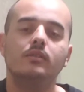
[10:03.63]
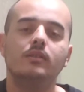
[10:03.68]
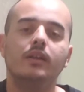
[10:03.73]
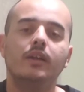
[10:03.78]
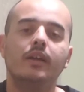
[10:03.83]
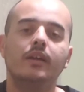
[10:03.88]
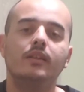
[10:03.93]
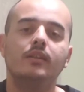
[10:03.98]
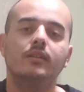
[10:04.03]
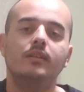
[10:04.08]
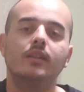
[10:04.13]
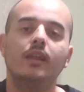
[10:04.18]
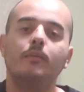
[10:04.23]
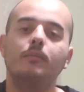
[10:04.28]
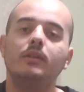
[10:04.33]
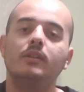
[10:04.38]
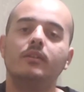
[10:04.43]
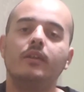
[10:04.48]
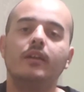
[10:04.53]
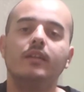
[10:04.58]
And let
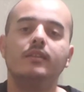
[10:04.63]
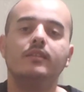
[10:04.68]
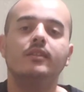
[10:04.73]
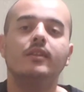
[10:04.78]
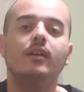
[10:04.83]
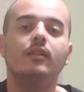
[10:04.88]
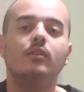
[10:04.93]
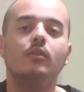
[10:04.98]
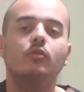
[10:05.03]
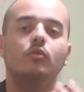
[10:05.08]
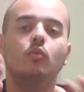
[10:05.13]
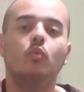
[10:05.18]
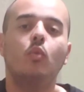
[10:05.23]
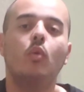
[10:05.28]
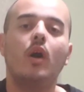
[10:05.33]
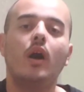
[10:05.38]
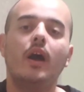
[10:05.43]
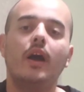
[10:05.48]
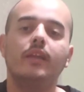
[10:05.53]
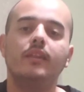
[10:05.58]
me and tell us
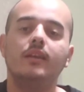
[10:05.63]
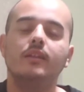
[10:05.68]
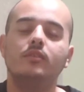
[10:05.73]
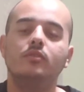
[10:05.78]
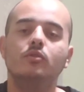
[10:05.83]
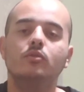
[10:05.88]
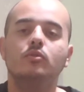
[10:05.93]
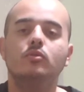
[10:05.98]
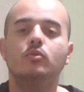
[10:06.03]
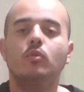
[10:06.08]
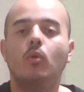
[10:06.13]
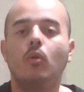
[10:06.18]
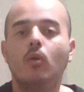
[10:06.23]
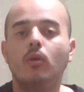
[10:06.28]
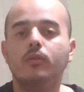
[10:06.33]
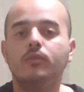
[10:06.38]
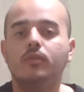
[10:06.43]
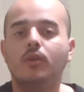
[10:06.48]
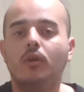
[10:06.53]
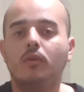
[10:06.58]
why they do
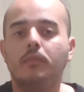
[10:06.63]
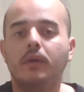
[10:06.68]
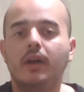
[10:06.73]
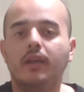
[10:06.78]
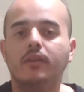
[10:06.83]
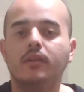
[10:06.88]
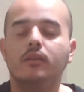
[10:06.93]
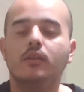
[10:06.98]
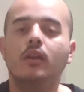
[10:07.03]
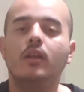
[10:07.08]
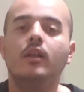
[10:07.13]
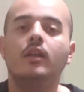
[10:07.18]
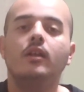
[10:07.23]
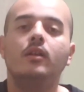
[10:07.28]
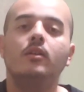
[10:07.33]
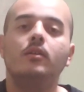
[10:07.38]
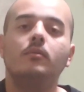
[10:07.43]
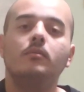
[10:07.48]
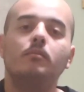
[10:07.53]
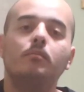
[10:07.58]
or don't matter.
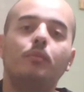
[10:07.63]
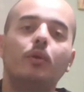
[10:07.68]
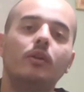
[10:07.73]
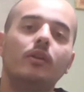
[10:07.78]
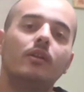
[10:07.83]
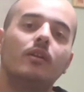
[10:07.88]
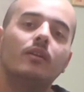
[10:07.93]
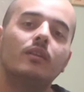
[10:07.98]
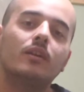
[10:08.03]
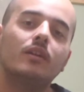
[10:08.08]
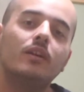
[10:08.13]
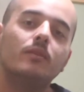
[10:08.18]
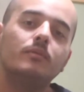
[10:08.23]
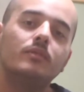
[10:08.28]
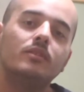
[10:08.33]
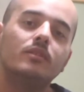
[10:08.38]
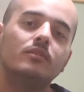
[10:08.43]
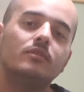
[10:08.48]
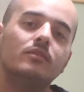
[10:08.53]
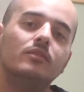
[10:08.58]
Put it on the
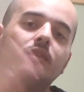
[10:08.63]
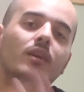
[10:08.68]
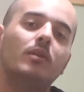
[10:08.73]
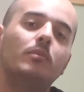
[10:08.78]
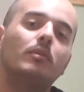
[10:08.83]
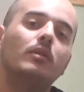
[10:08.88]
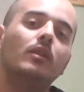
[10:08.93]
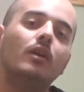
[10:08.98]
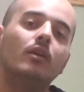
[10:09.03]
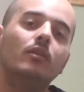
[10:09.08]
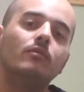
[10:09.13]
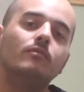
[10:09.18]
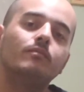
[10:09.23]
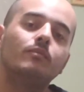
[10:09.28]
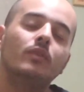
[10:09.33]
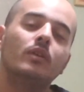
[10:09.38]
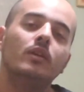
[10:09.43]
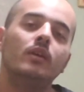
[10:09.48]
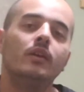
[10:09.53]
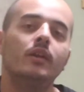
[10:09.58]
comment section down below.
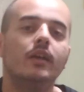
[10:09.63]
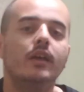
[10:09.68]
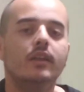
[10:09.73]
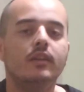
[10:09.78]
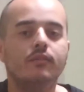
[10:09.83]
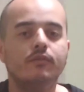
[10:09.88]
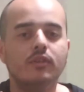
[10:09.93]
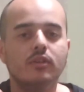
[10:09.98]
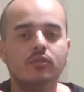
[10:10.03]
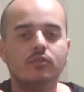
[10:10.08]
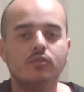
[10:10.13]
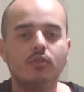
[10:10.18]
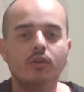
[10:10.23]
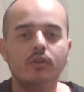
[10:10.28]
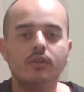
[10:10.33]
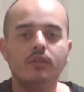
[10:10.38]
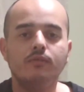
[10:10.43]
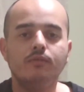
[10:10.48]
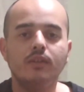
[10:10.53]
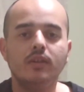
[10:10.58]
And if you
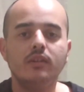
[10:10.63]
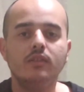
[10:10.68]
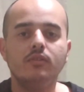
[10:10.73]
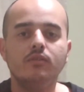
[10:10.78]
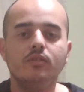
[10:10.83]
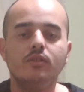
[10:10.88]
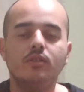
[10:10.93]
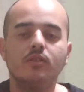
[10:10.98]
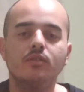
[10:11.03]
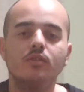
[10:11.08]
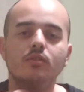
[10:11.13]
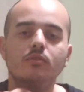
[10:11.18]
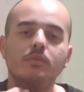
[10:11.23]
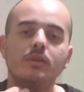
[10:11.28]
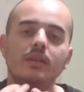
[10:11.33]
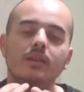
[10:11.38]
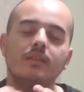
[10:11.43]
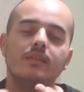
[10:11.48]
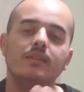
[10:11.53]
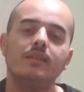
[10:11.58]
enjoyed this video, you can do
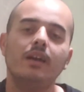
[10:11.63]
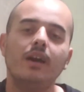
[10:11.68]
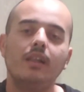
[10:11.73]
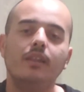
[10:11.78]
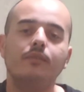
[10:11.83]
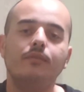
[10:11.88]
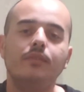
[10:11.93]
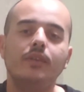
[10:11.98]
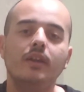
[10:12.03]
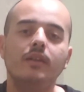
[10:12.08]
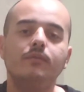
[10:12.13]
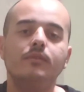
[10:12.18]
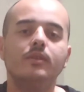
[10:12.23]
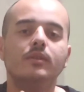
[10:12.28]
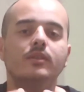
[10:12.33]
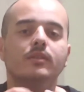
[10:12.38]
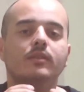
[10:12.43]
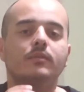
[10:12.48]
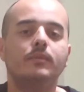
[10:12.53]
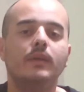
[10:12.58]
me a solid favor
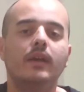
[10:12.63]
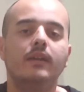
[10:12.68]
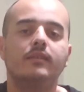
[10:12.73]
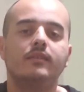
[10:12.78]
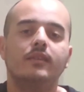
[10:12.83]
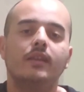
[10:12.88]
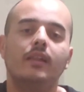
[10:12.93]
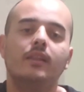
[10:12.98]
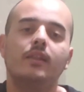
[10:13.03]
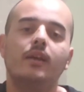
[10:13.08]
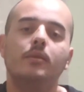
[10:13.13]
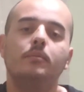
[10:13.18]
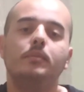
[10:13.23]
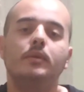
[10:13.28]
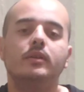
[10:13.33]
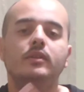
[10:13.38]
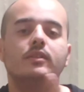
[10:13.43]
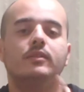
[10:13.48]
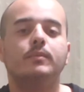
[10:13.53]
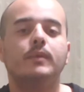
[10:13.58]
and smash that like
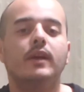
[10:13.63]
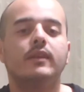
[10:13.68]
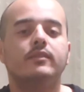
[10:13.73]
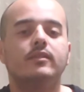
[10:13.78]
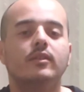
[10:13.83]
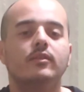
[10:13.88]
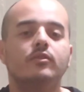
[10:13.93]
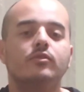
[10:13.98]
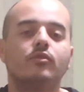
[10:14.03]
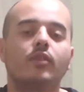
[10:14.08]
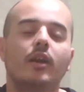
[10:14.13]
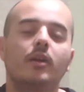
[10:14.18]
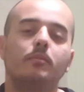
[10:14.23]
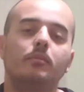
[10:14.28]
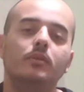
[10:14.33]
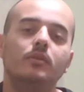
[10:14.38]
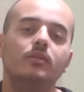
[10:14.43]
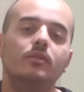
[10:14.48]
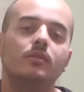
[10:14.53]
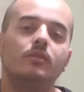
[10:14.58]
button, smash that
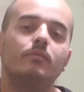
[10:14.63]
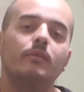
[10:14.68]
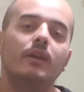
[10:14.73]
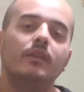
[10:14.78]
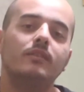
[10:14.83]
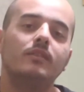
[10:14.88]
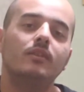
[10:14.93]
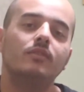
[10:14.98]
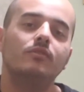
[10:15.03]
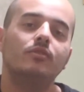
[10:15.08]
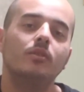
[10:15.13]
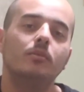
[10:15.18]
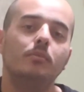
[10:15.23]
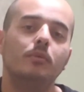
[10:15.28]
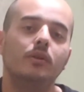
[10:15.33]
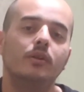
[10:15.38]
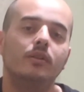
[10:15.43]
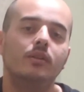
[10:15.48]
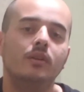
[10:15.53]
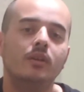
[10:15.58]
subscribe button, and smash that share
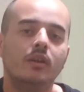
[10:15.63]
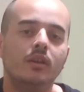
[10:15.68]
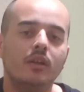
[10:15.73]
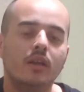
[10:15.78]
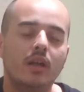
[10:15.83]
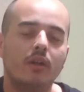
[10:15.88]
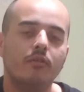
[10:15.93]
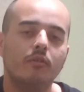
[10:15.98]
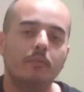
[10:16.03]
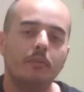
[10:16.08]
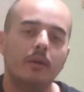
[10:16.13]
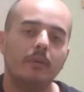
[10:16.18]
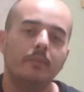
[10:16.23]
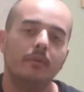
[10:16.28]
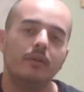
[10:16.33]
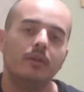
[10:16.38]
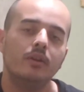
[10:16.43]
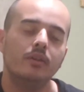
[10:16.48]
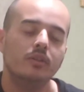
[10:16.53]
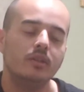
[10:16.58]
button. And
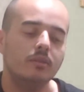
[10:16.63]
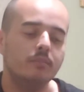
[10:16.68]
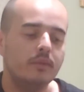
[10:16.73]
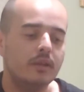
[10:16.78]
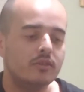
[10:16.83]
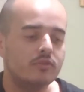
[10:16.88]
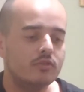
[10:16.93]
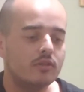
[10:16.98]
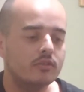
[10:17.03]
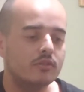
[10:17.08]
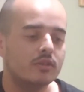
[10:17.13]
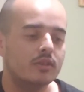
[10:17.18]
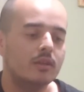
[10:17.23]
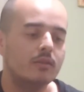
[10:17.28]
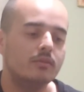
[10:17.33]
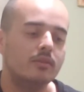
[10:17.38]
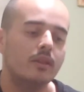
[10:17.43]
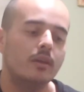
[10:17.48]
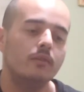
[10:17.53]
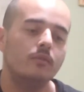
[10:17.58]
remember, you make sure you
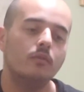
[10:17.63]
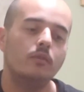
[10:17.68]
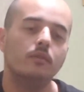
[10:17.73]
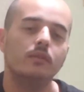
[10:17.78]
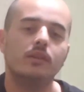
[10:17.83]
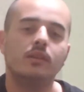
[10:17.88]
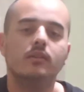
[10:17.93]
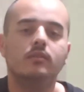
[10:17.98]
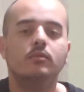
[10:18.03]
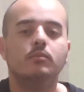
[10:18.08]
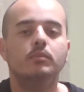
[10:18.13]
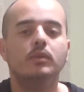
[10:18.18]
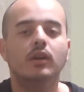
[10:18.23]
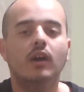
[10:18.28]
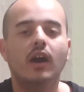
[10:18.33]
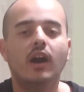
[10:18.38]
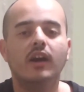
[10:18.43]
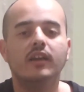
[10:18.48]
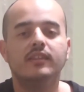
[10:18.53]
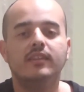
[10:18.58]
keep that notification bell
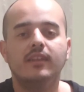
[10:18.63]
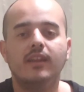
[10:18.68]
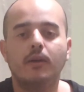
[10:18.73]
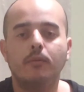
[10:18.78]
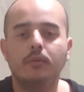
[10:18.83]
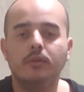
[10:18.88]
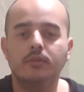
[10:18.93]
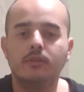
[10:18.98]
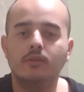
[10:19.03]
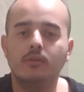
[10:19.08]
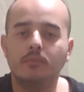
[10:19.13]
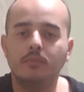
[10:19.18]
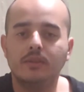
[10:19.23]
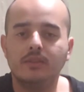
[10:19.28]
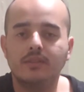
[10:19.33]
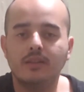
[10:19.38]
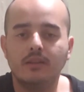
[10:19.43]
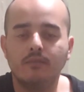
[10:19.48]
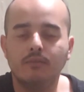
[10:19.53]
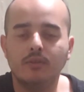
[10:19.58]
on so that way you don't
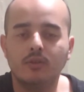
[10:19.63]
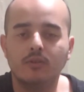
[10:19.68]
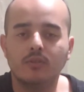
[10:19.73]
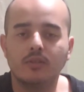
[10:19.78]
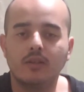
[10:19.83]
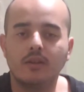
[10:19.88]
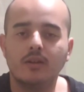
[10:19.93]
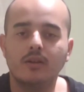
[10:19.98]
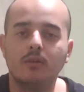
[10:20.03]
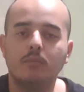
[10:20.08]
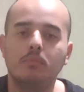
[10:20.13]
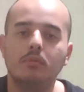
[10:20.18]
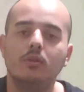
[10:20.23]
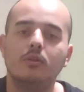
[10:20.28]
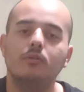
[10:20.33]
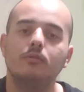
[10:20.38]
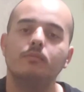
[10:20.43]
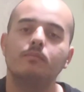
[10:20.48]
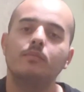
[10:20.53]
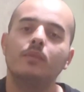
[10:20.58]
miss any videos that I
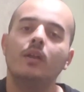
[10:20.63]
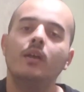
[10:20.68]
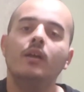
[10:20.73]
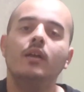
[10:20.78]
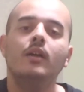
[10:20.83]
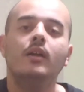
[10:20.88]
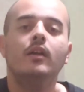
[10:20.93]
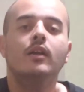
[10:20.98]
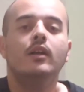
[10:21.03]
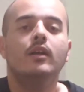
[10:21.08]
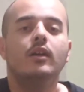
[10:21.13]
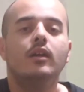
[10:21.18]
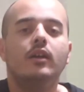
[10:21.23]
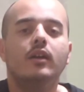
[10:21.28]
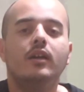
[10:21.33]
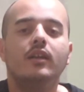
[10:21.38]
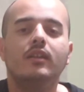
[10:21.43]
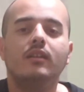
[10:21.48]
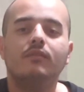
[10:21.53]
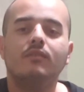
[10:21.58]
upload.
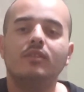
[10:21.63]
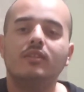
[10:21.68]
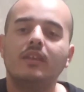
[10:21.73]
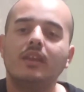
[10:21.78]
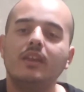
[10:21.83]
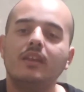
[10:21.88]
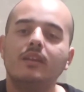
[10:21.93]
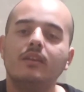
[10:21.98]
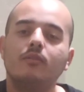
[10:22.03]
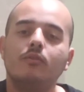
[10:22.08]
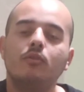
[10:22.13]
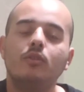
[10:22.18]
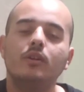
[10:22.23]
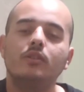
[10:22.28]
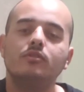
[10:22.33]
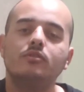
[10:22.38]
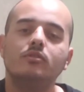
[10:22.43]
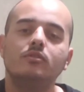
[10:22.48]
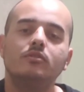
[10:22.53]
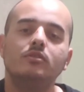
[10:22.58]
And if there's any
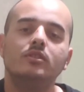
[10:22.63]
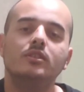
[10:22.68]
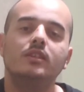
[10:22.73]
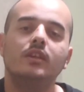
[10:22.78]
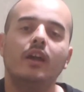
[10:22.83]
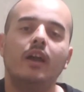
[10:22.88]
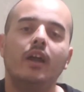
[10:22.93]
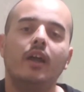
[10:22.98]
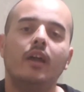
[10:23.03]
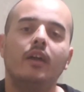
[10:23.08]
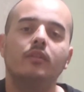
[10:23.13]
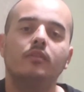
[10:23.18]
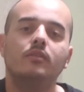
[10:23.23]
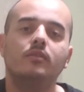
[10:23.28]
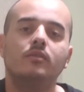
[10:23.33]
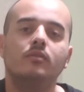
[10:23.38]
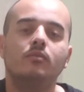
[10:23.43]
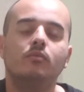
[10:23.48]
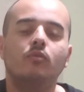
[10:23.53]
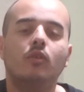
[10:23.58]
questions you
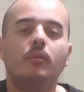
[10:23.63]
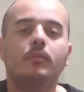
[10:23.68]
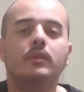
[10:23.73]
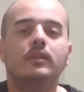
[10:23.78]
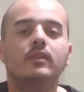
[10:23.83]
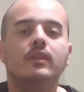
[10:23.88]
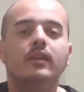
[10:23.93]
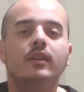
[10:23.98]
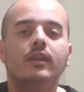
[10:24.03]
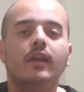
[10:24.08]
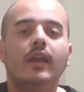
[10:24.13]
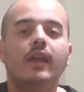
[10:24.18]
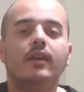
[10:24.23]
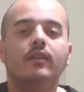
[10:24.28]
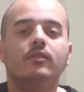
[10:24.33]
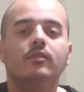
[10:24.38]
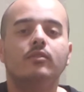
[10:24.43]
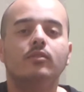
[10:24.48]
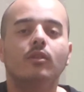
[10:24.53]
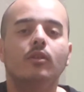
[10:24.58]
guys want me to
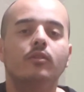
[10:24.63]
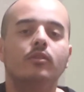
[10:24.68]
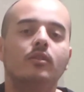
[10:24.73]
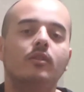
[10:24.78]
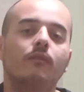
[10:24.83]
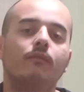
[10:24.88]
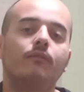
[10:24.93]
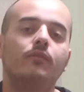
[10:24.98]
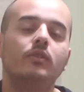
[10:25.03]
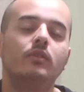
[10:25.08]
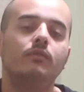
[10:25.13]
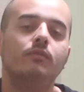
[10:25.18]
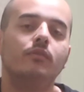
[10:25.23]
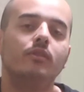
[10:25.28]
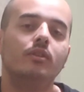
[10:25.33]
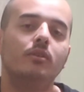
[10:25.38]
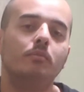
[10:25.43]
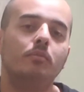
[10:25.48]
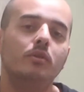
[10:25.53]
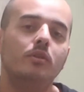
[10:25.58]
answer, you can feel
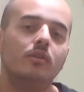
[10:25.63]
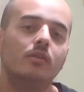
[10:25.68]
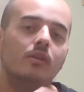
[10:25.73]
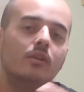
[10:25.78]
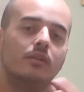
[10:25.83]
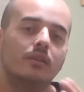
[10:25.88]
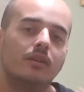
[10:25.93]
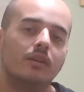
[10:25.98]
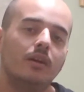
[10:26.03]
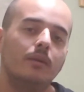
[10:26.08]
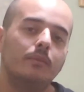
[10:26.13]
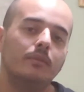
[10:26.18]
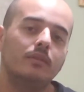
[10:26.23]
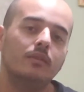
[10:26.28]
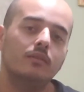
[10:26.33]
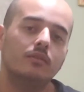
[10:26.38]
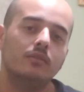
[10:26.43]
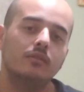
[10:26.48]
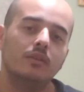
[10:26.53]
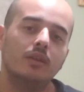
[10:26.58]
free to put it on the comment
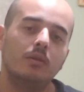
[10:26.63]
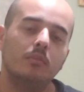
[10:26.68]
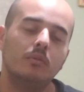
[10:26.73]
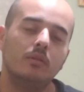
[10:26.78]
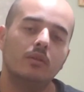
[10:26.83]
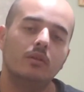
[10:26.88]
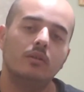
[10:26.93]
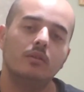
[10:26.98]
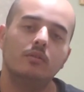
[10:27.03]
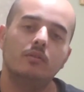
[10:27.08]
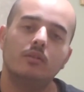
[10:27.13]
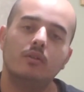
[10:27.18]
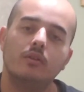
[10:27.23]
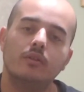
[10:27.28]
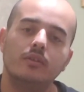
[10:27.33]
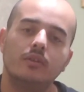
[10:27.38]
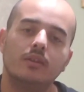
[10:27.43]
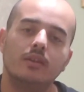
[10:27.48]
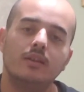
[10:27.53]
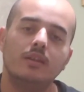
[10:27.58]
section down below,
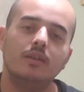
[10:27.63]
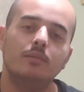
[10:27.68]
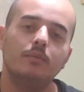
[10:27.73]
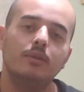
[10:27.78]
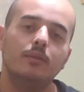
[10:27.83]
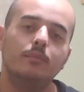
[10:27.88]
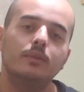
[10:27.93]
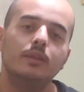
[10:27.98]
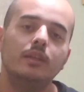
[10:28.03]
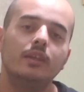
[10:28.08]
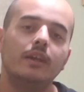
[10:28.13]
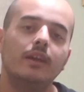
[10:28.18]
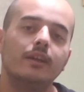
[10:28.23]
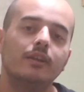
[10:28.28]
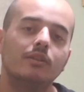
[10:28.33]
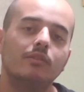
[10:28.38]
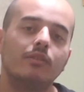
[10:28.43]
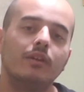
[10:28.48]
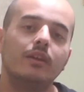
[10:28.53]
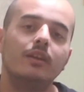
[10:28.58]
or you can email me
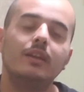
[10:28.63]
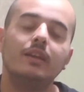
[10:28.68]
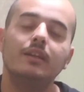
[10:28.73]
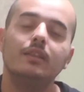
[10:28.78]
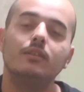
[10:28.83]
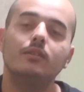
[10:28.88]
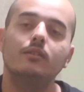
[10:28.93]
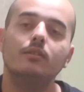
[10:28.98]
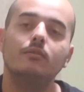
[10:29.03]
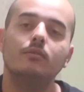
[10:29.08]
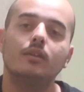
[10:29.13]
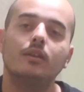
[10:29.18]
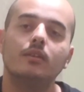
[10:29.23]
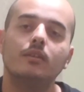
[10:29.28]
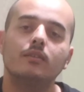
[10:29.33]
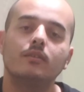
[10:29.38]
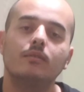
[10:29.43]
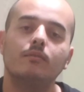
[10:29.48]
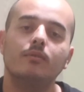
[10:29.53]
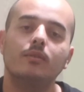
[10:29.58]
at
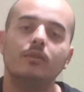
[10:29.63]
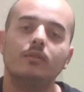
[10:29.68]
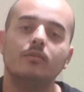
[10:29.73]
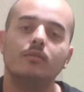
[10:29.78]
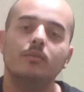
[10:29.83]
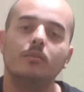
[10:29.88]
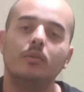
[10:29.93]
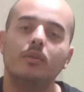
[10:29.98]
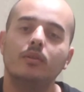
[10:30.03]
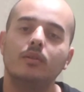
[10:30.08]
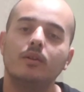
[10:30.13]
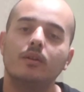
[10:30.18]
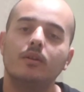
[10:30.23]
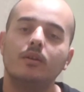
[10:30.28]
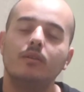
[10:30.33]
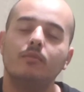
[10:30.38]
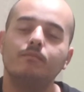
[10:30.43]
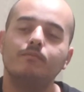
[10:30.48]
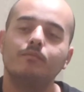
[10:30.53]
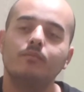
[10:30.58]
greatenzo97 at
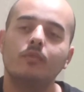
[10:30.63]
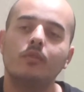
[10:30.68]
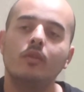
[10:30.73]
gmail.com.